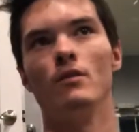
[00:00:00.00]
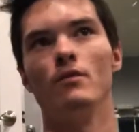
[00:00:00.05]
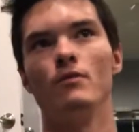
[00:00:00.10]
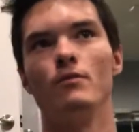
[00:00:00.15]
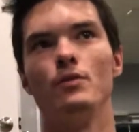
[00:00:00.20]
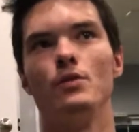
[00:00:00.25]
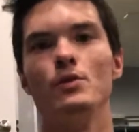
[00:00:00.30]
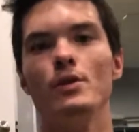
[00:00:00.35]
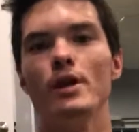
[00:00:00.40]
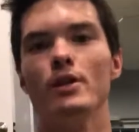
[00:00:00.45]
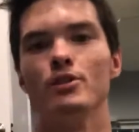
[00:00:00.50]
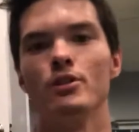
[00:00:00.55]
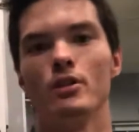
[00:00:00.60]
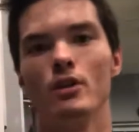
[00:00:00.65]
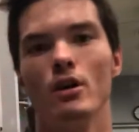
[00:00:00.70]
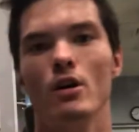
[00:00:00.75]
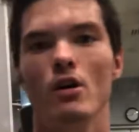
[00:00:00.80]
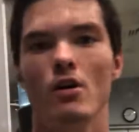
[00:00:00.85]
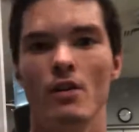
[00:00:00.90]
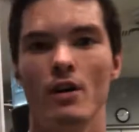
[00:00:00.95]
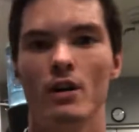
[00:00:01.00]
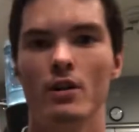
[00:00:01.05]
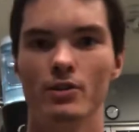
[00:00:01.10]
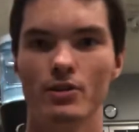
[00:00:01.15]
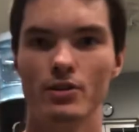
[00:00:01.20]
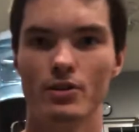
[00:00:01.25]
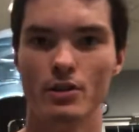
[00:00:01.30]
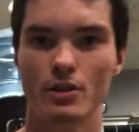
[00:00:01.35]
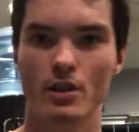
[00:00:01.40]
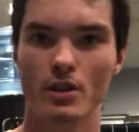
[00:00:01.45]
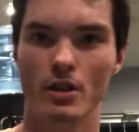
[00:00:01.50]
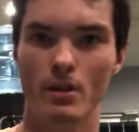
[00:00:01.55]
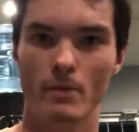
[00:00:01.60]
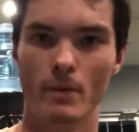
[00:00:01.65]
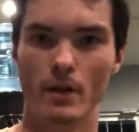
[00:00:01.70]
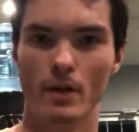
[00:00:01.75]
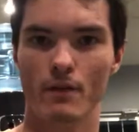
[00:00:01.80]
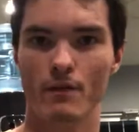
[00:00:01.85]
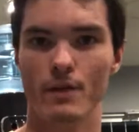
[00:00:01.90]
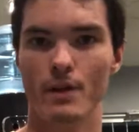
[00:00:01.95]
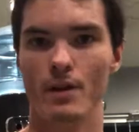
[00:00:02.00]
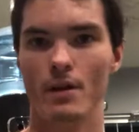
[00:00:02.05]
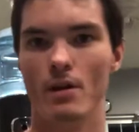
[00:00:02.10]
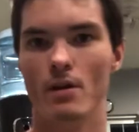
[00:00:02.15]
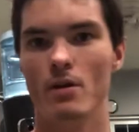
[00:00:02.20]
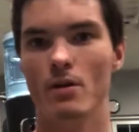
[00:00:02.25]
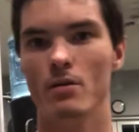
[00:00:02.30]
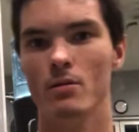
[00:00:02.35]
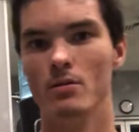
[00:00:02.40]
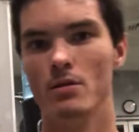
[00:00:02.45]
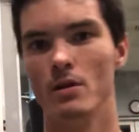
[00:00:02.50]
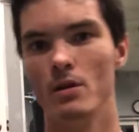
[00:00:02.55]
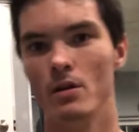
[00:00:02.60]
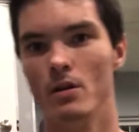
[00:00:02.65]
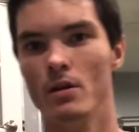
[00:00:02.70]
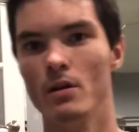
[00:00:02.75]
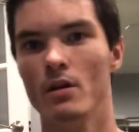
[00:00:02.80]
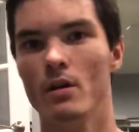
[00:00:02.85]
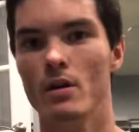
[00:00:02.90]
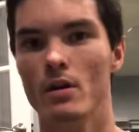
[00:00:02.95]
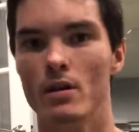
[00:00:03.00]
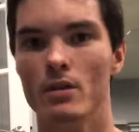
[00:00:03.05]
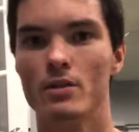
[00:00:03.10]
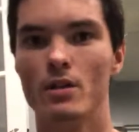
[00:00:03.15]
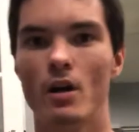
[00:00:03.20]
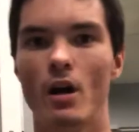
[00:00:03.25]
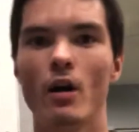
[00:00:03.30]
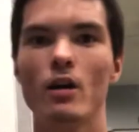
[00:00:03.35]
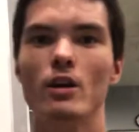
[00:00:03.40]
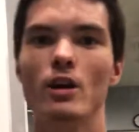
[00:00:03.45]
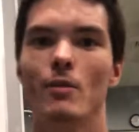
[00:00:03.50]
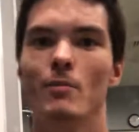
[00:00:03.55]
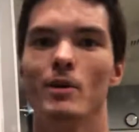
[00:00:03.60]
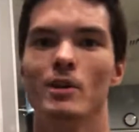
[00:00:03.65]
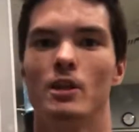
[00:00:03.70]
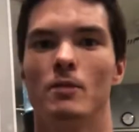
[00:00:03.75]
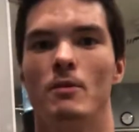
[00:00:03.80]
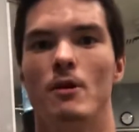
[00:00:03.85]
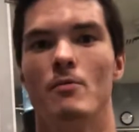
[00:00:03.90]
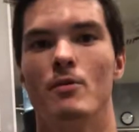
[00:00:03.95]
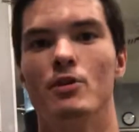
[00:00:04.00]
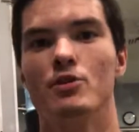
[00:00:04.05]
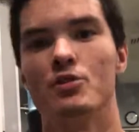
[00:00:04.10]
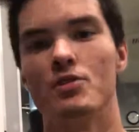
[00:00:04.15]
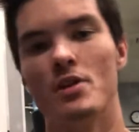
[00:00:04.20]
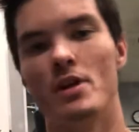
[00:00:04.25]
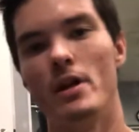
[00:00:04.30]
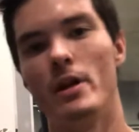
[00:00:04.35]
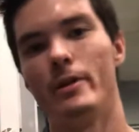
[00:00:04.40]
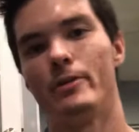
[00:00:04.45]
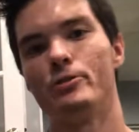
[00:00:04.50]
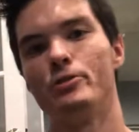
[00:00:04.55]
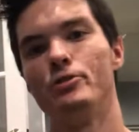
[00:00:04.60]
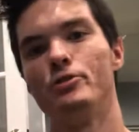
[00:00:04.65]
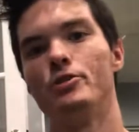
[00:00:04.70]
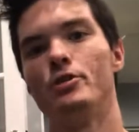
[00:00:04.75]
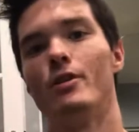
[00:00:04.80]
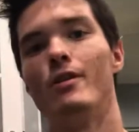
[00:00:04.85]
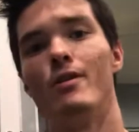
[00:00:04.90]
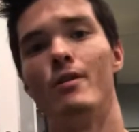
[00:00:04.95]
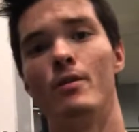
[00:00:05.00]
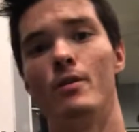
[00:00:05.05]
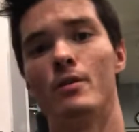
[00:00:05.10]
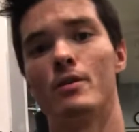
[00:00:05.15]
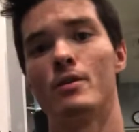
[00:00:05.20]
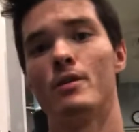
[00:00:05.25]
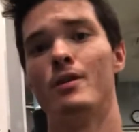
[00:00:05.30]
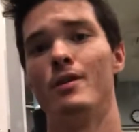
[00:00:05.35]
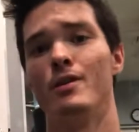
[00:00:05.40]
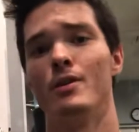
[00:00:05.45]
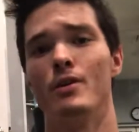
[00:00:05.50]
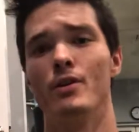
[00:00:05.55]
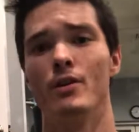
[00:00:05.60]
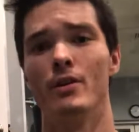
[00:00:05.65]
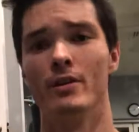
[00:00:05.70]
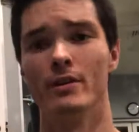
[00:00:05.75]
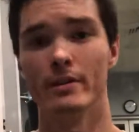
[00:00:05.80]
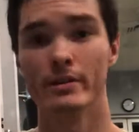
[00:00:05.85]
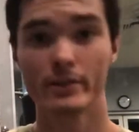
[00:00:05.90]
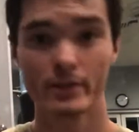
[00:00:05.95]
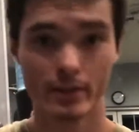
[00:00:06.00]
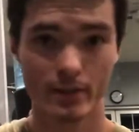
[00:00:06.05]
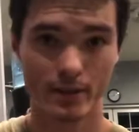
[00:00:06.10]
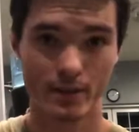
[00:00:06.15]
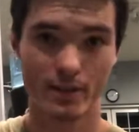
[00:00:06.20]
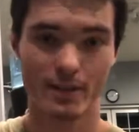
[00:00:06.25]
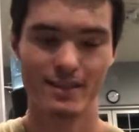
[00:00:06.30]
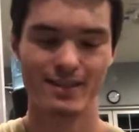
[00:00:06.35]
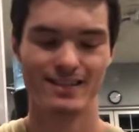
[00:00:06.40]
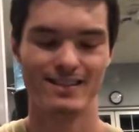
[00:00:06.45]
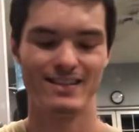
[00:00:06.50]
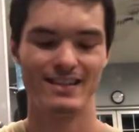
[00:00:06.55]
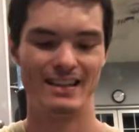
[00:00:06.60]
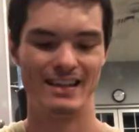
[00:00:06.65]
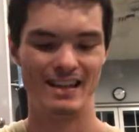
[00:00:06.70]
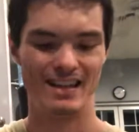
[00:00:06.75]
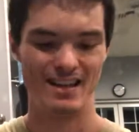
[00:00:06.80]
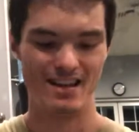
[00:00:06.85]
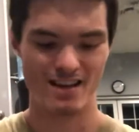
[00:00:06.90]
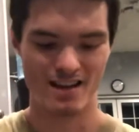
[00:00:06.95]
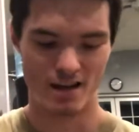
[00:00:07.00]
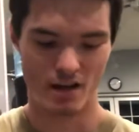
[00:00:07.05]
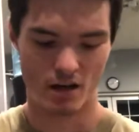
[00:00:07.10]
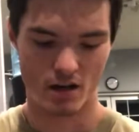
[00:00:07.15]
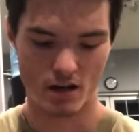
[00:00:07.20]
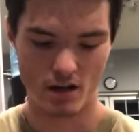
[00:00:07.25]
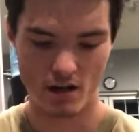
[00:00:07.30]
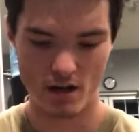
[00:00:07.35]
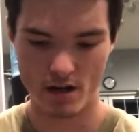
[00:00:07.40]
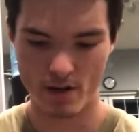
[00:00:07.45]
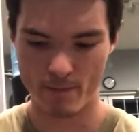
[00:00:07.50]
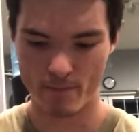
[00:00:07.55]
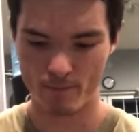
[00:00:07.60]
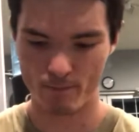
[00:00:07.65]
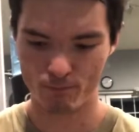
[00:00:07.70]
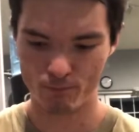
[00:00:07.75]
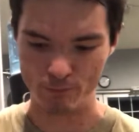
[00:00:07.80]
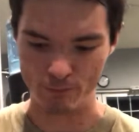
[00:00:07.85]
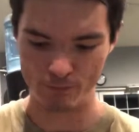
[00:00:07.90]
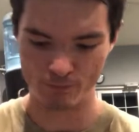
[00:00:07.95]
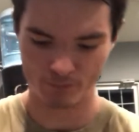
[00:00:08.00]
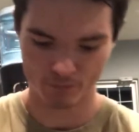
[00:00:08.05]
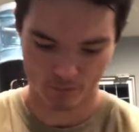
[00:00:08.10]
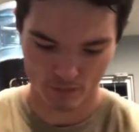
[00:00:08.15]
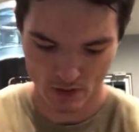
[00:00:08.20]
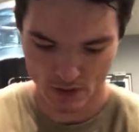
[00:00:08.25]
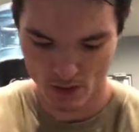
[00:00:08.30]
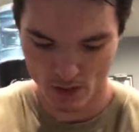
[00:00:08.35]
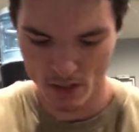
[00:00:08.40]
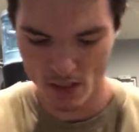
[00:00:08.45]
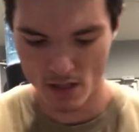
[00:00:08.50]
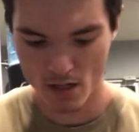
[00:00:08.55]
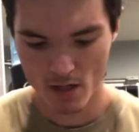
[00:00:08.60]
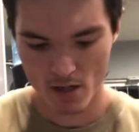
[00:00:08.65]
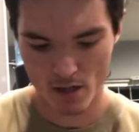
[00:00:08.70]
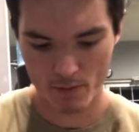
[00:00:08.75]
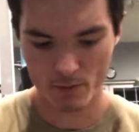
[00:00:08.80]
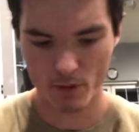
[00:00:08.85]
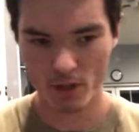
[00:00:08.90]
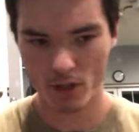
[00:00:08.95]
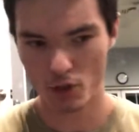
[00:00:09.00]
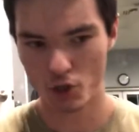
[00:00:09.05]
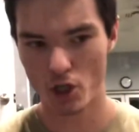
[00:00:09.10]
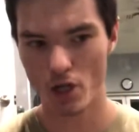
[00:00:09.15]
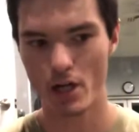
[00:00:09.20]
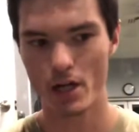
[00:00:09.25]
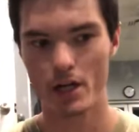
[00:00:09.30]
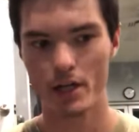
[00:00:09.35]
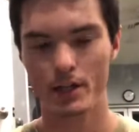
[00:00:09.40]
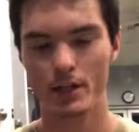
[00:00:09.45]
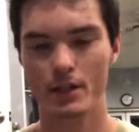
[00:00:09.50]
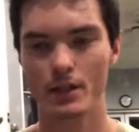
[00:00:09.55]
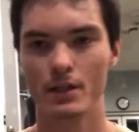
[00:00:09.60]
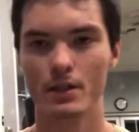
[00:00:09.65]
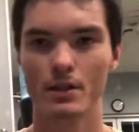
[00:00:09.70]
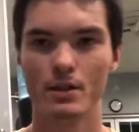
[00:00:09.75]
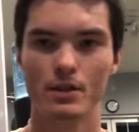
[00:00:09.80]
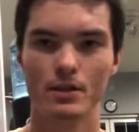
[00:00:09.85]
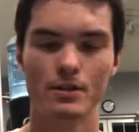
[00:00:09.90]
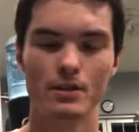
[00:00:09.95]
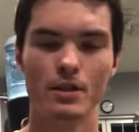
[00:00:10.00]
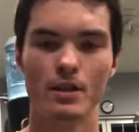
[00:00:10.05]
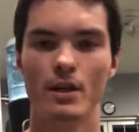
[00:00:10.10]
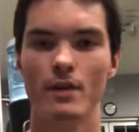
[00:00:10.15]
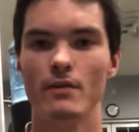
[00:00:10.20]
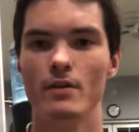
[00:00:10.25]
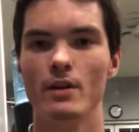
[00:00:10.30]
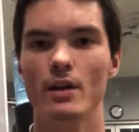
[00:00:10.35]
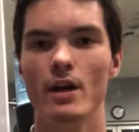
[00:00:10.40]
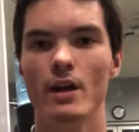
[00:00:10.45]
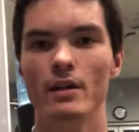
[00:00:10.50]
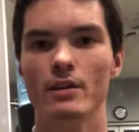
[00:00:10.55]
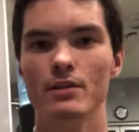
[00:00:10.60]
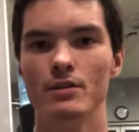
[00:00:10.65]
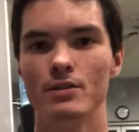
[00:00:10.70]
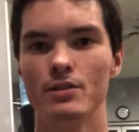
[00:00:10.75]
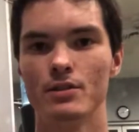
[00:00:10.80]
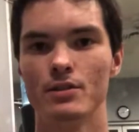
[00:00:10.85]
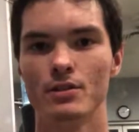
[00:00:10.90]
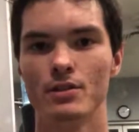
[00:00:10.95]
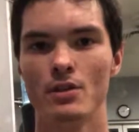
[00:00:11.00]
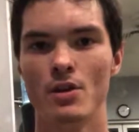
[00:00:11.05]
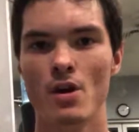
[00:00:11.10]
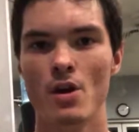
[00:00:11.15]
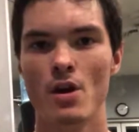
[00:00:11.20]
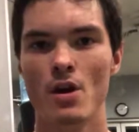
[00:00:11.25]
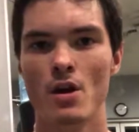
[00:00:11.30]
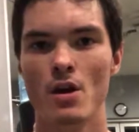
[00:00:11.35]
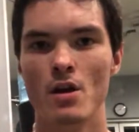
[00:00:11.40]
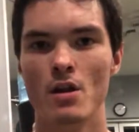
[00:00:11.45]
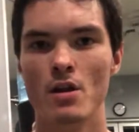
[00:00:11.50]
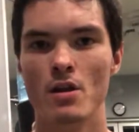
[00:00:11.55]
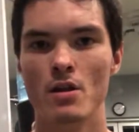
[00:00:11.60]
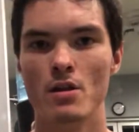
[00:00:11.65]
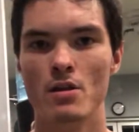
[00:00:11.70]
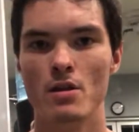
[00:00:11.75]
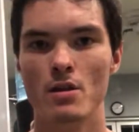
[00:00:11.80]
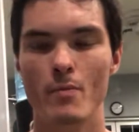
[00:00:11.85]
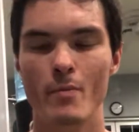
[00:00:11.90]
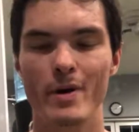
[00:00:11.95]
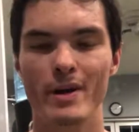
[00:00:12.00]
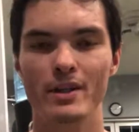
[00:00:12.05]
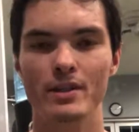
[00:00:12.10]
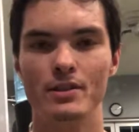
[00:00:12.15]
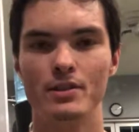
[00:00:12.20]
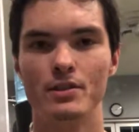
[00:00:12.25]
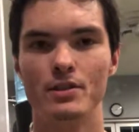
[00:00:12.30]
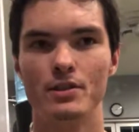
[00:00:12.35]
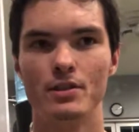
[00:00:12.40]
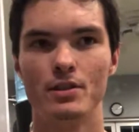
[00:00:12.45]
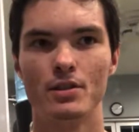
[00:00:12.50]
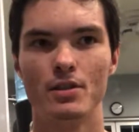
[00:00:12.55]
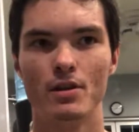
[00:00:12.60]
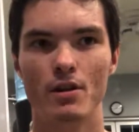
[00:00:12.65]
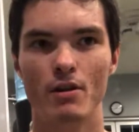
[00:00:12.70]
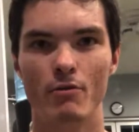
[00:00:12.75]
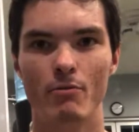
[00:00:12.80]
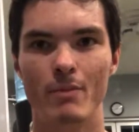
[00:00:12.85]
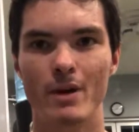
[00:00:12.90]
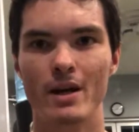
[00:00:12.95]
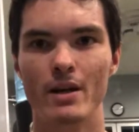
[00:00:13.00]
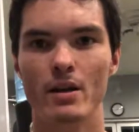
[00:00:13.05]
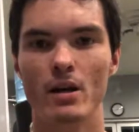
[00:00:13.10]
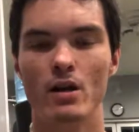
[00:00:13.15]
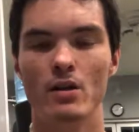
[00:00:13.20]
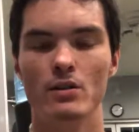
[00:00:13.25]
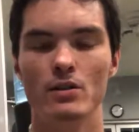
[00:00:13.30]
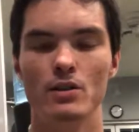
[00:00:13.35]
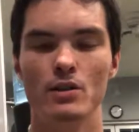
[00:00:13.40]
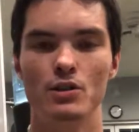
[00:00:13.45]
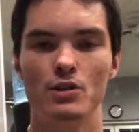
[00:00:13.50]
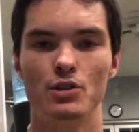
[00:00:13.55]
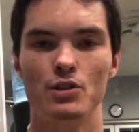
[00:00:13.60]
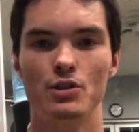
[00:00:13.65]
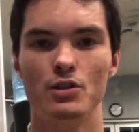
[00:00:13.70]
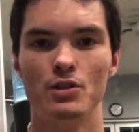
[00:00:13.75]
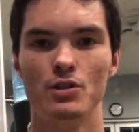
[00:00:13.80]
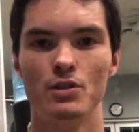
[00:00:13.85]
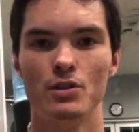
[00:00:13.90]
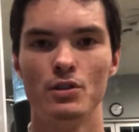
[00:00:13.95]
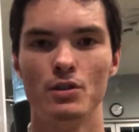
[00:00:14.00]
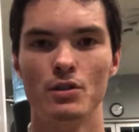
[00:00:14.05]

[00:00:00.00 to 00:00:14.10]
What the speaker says: few days ago that I was gonna make a video talking about the mind-muscle connection, so here it is. I'm gonna try to give you guys the best of my knowledge